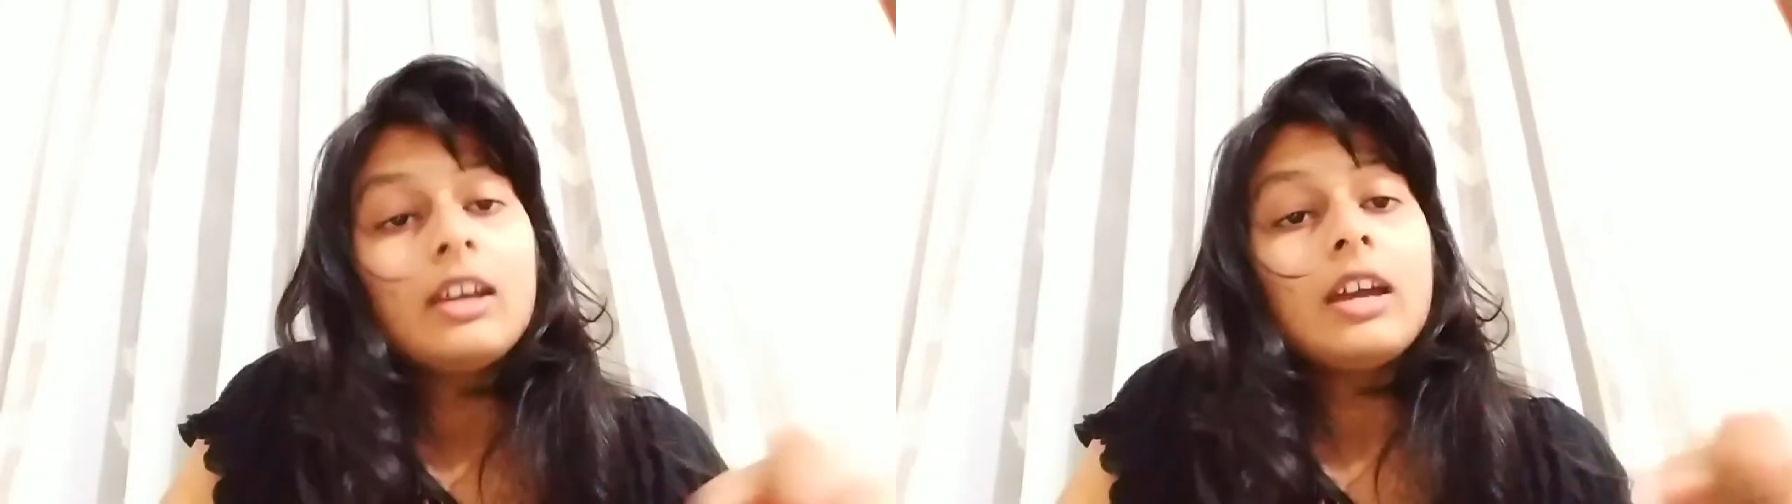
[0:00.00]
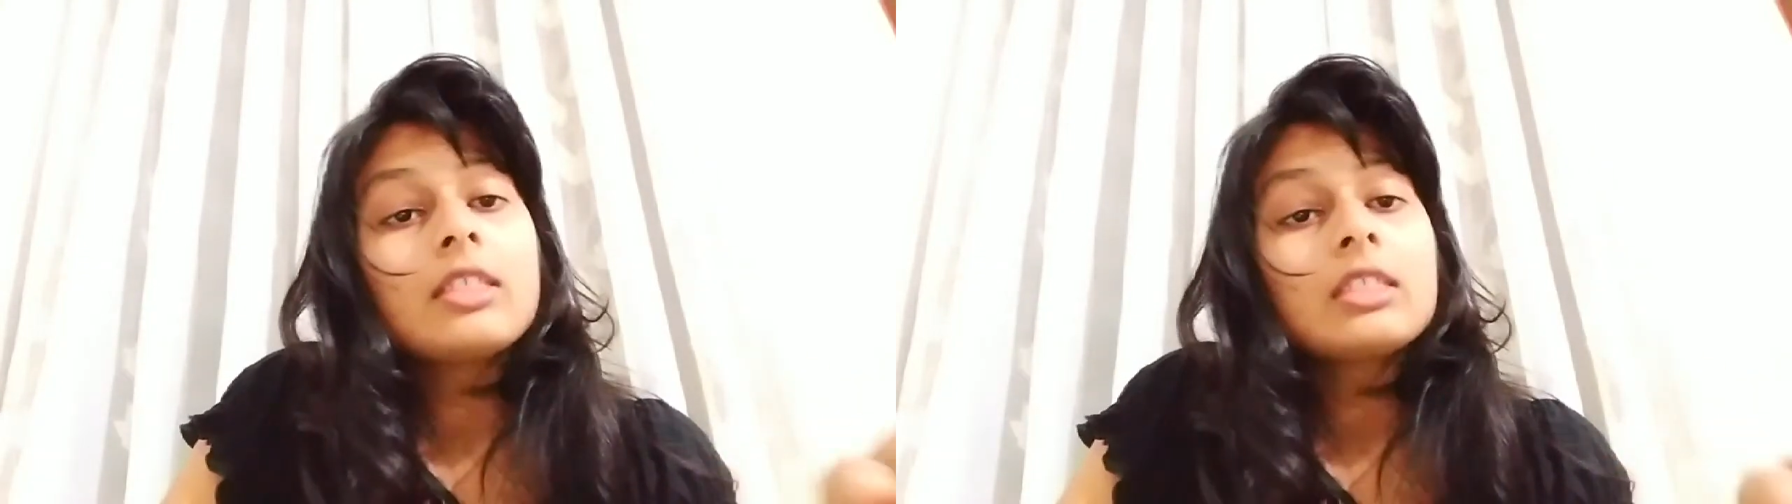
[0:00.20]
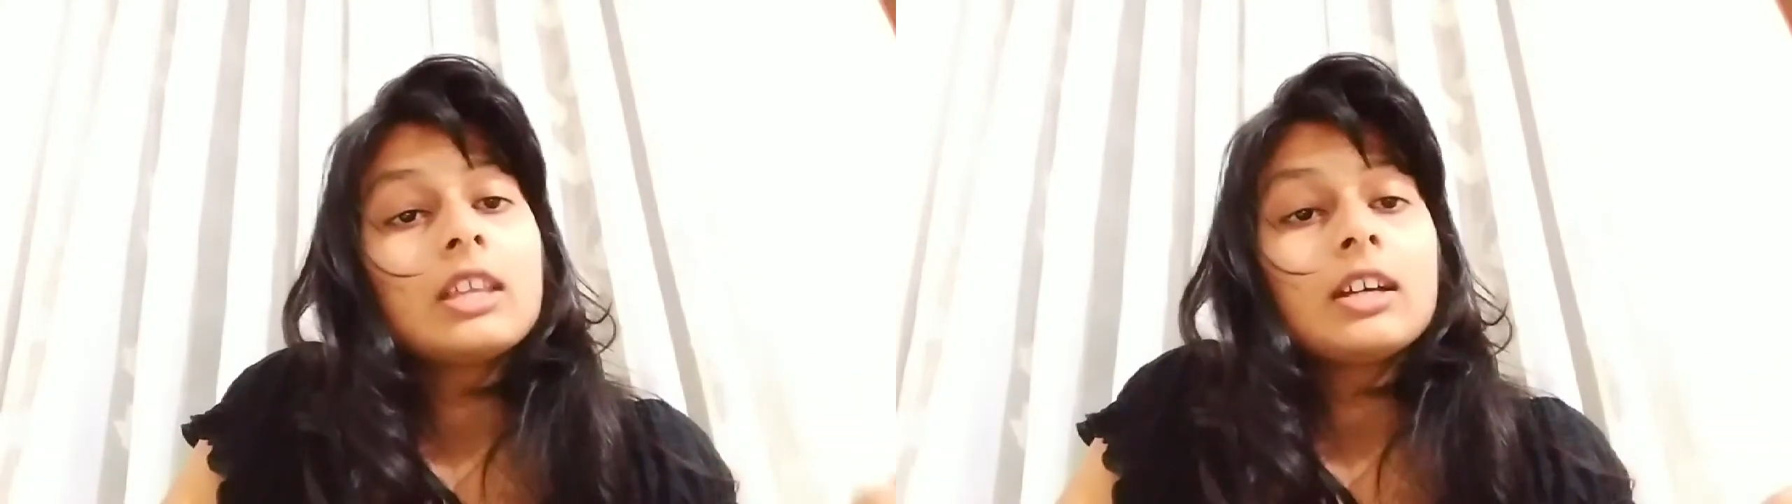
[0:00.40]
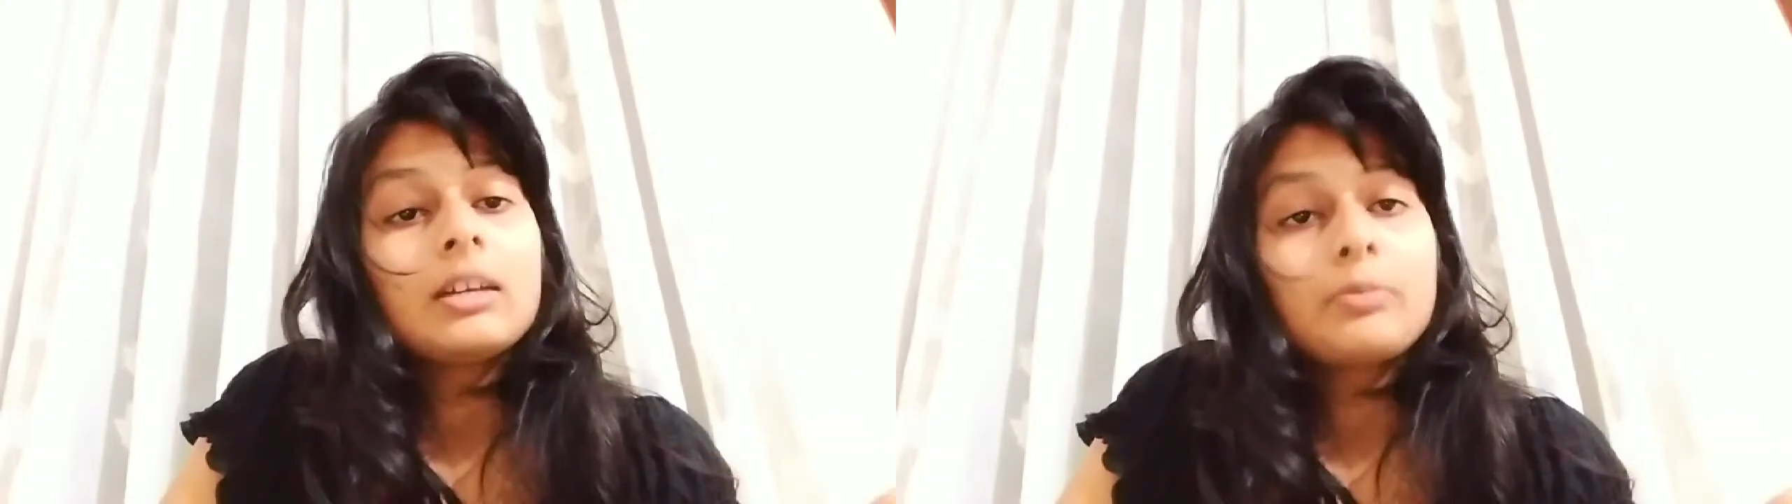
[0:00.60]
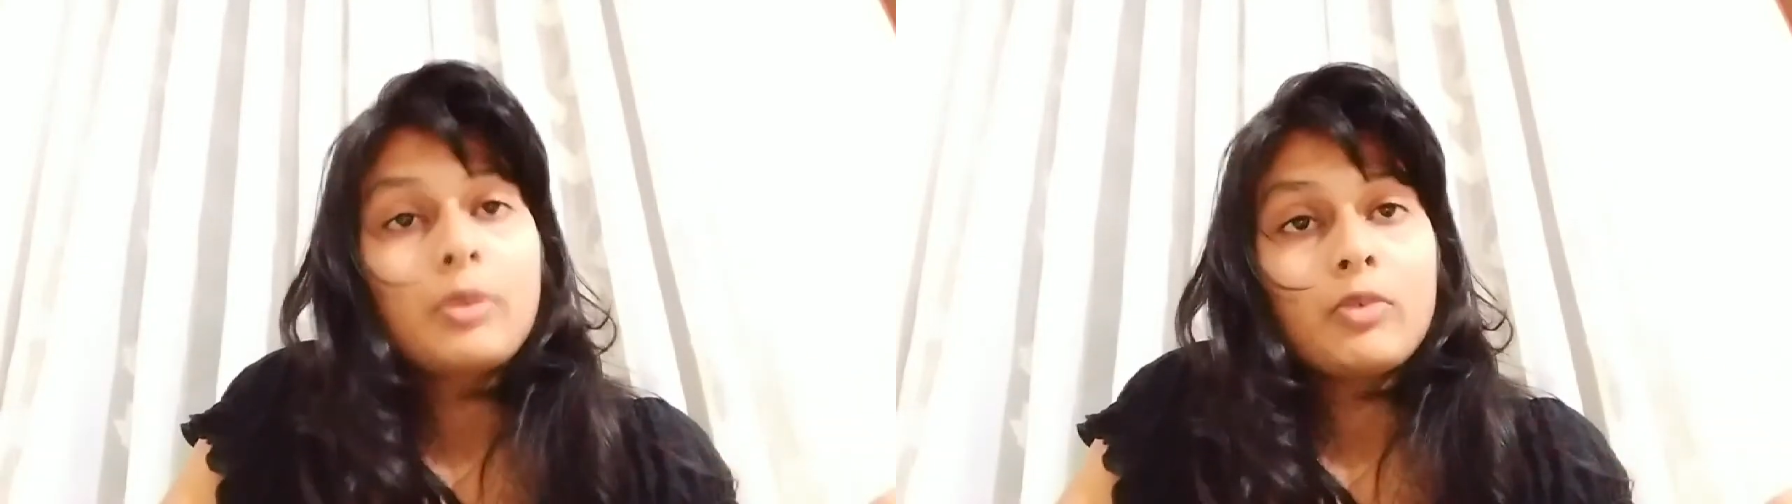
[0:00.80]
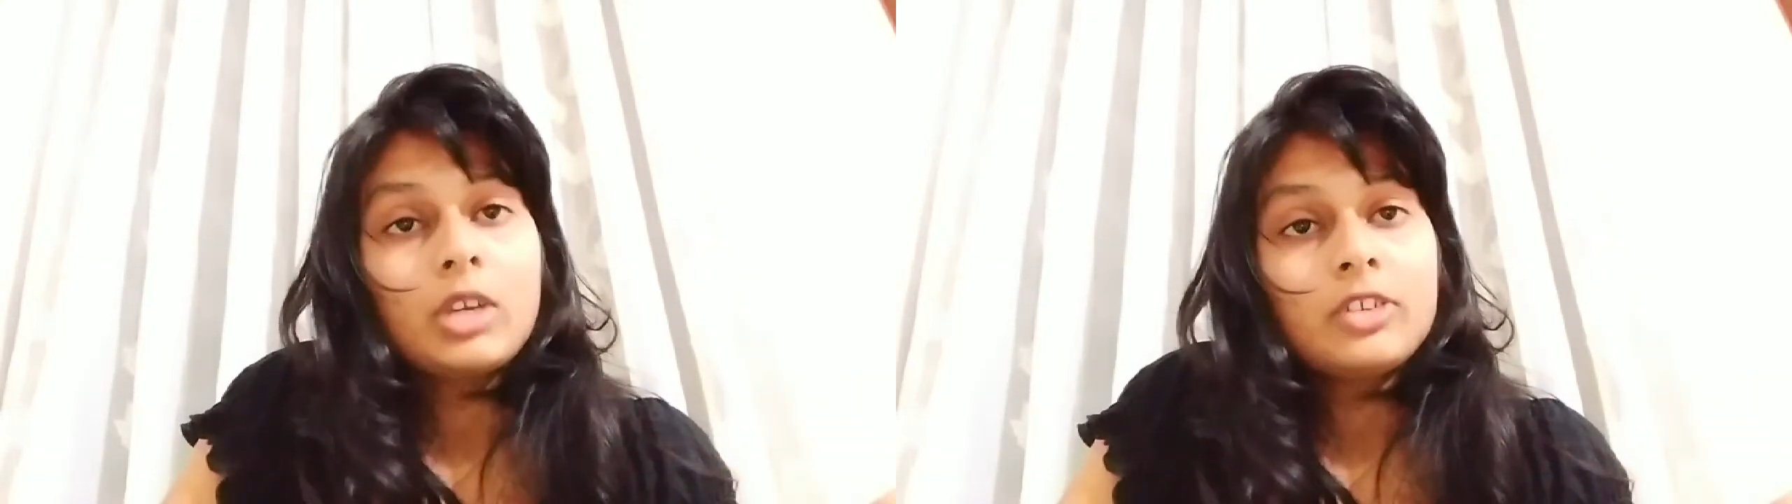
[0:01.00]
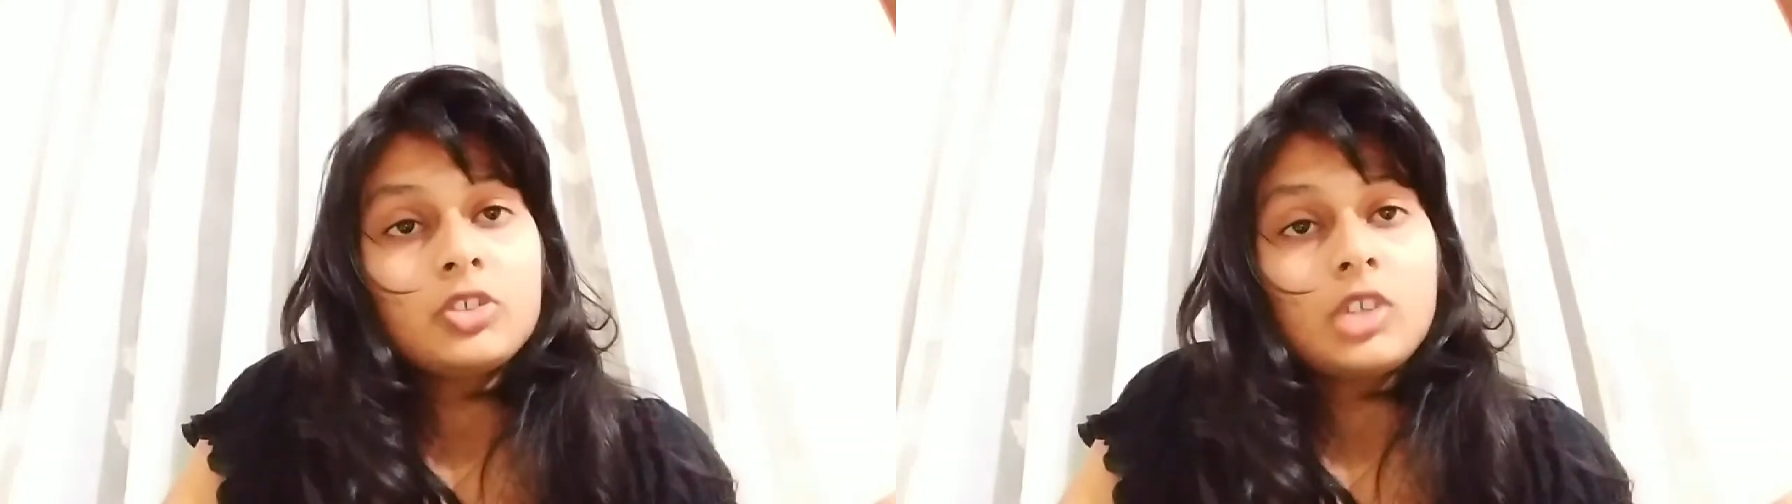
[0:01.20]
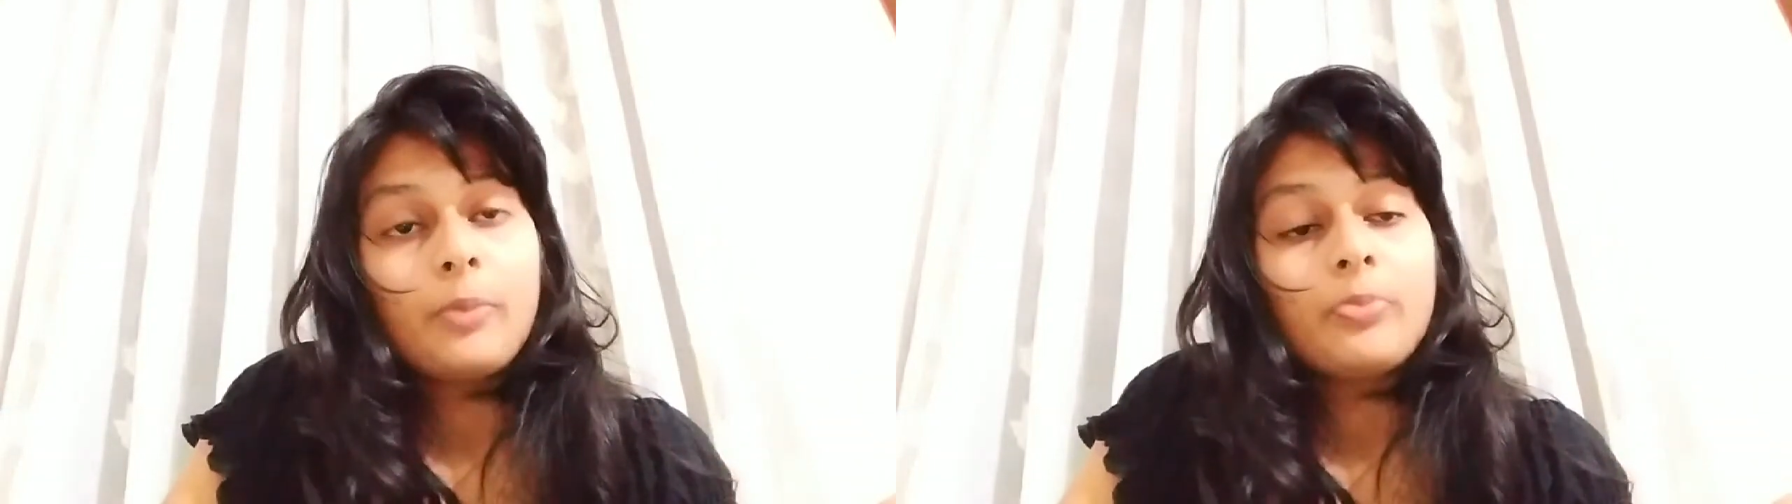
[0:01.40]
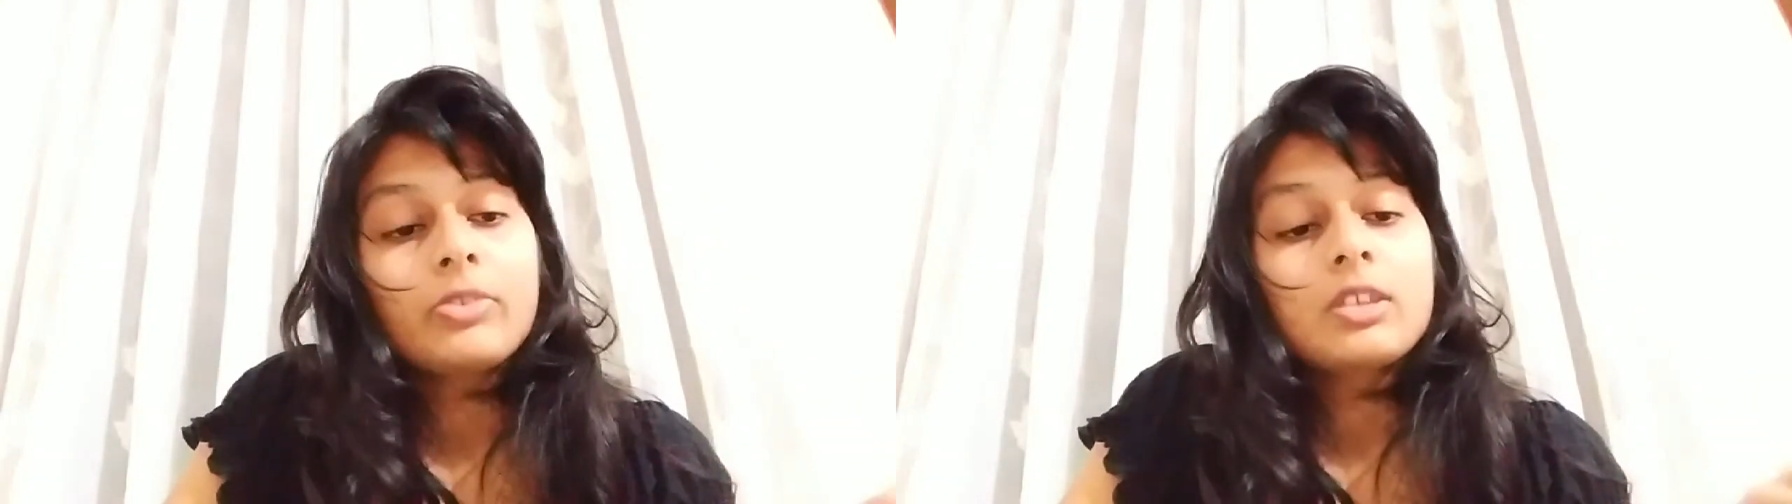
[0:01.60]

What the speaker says: and the provocation.